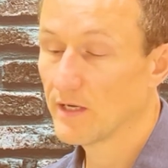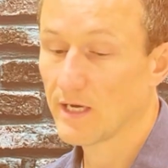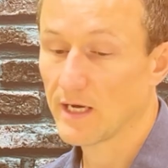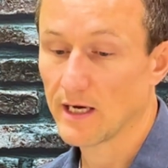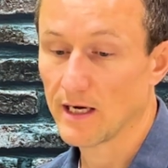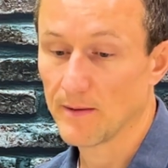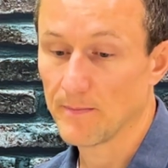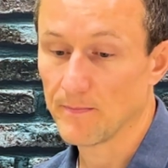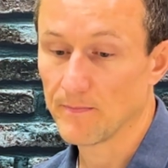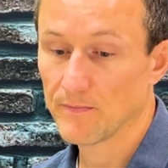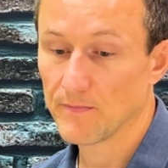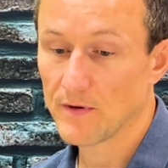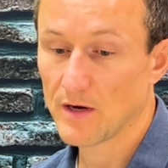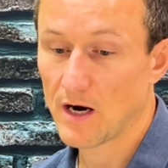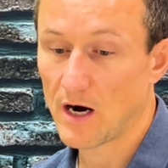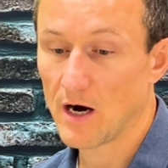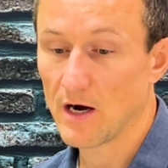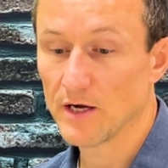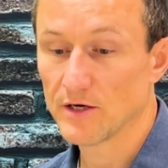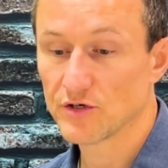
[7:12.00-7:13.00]

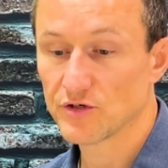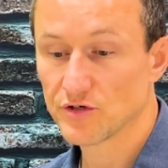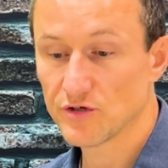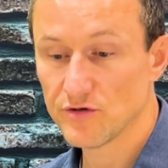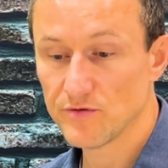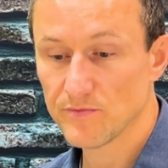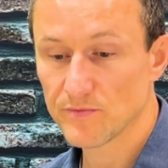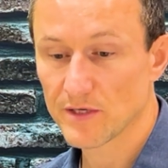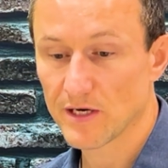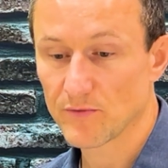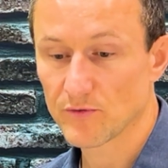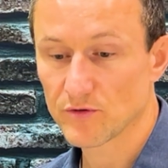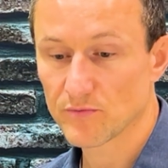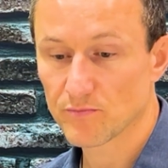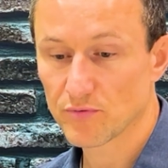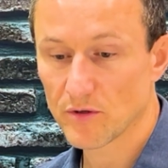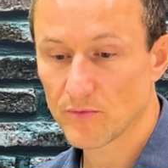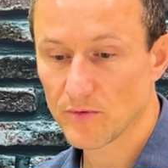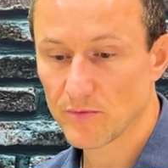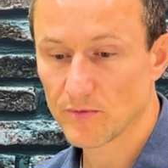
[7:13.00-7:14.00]
I assume that was
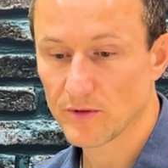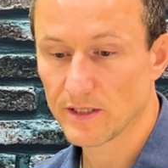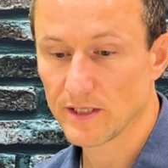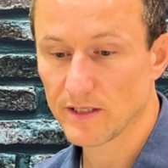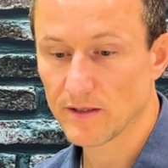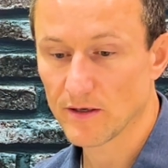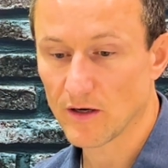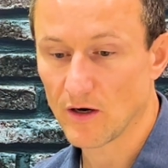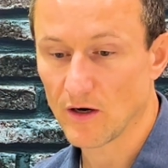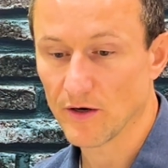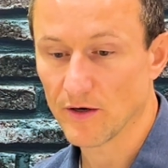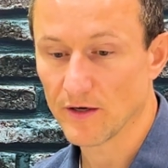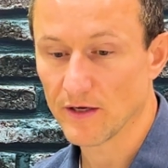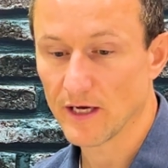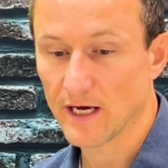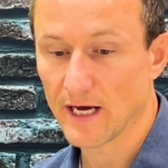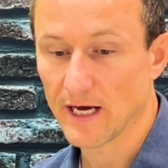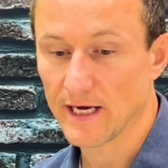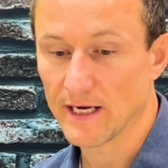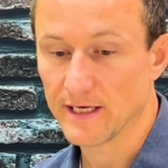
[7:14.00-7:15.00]
probably on
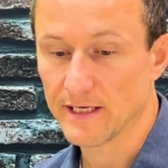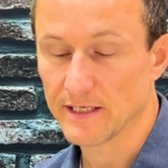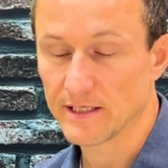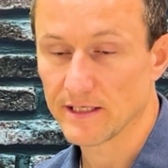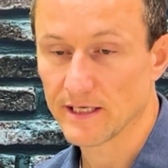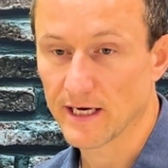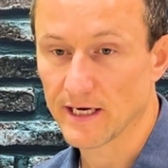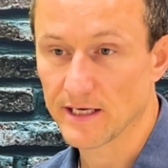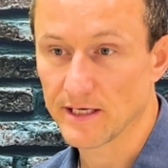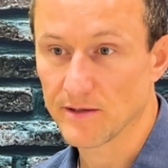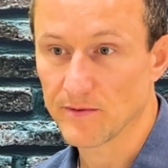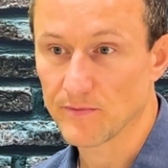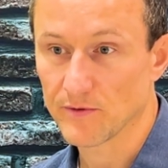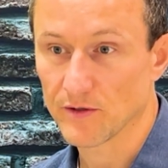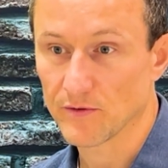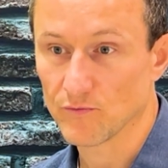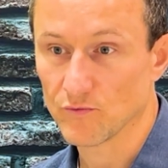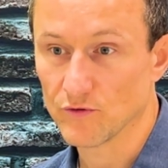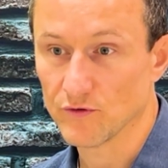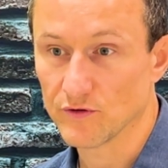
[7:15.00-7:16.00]
a day
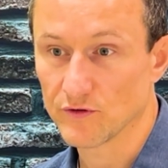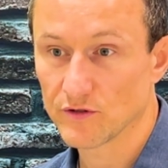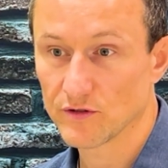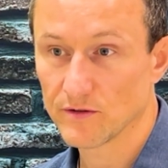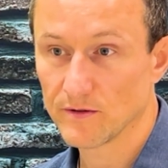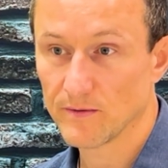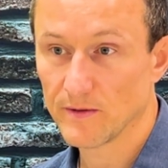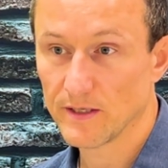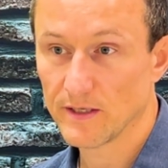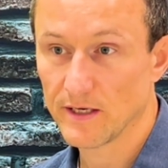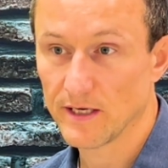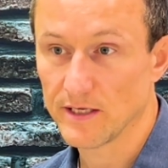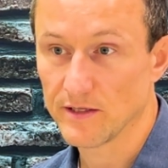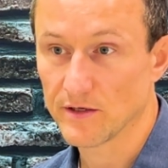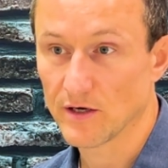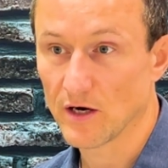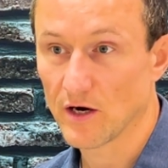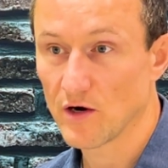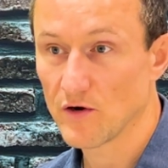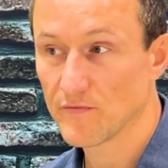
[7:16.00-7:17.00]
that was
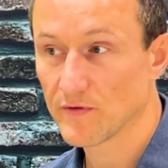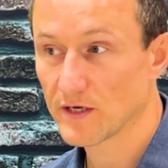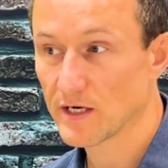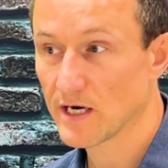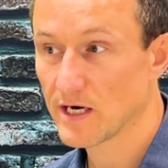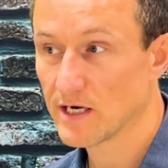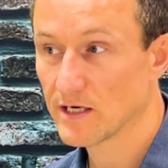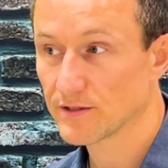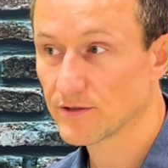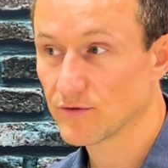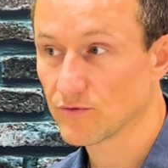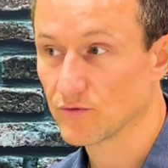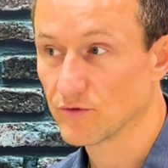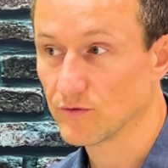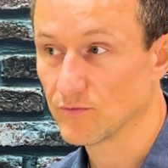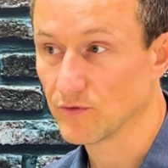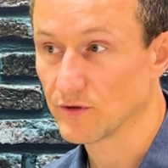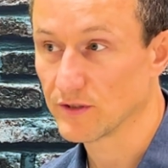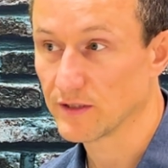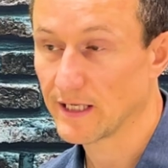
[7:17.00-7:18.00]
either overcast or
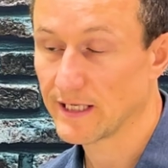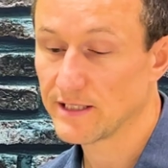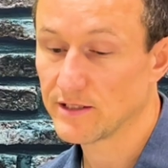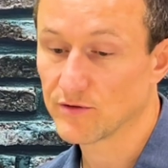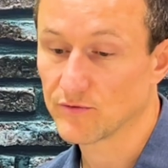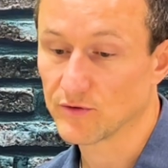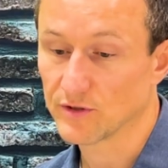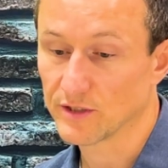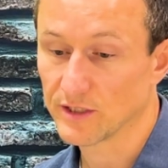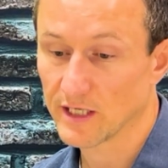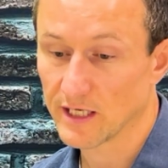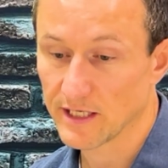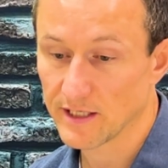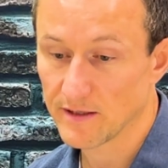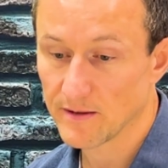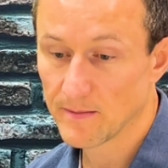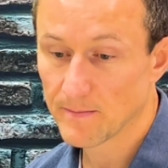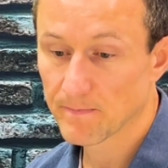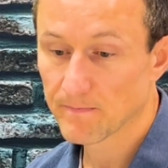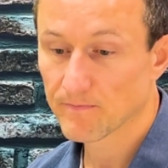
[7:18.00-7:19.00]
it was later at
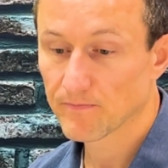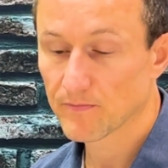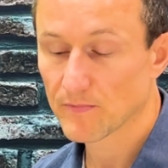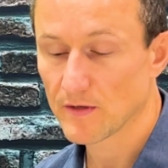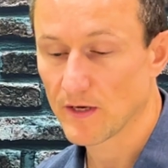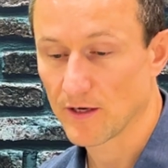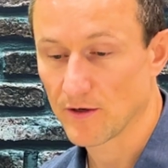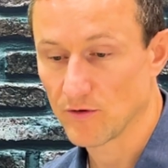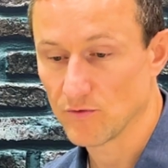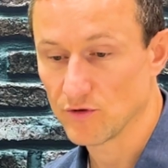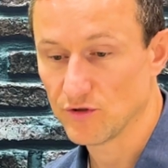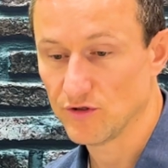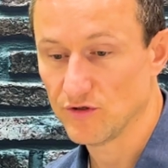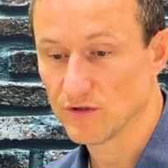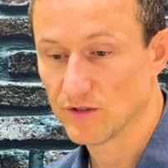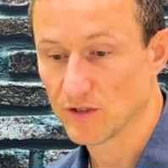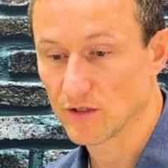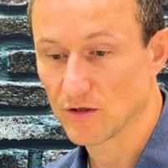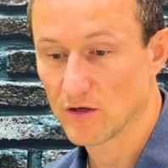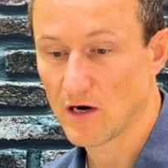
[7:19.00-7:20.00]
night, and I was
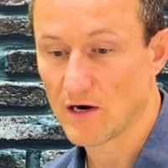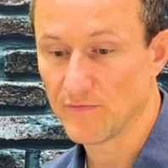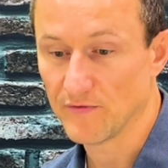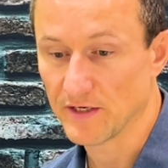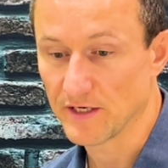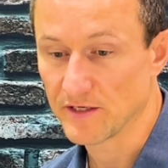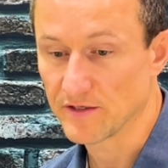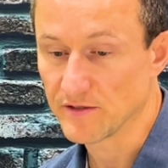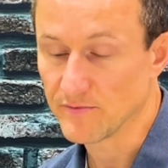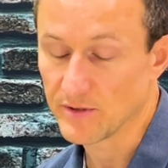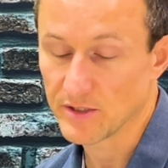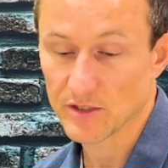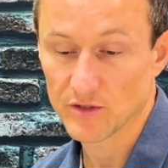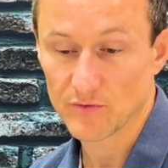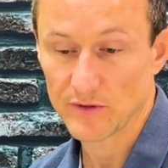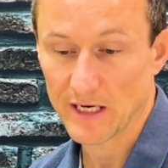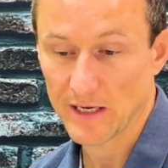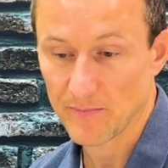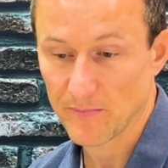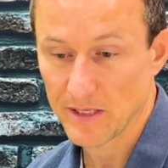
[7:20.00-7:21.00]
using a lot of energy because
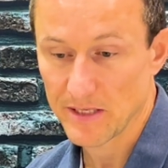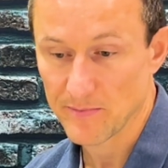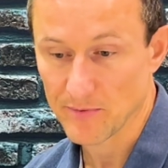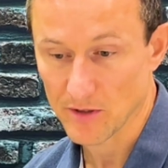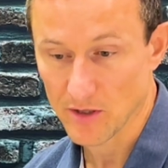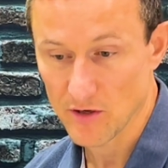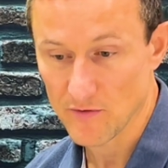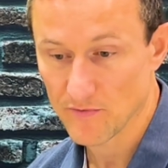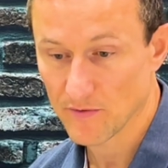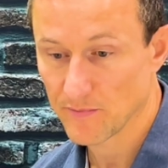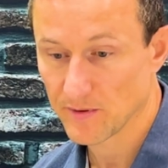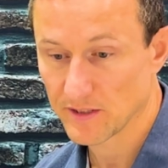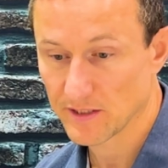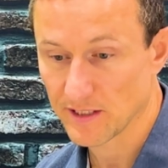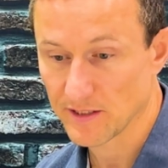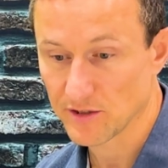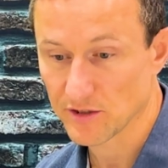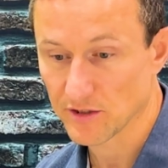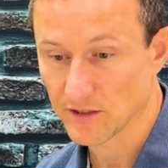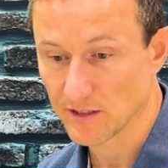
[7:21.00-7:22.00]
we had people over
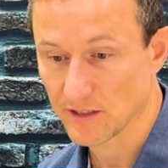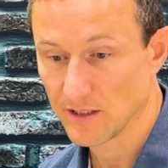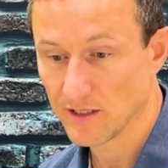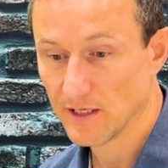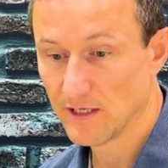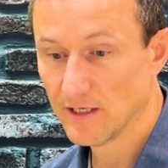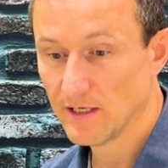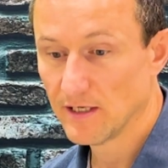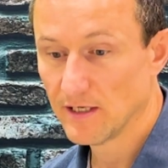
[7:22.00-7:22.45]
potentially.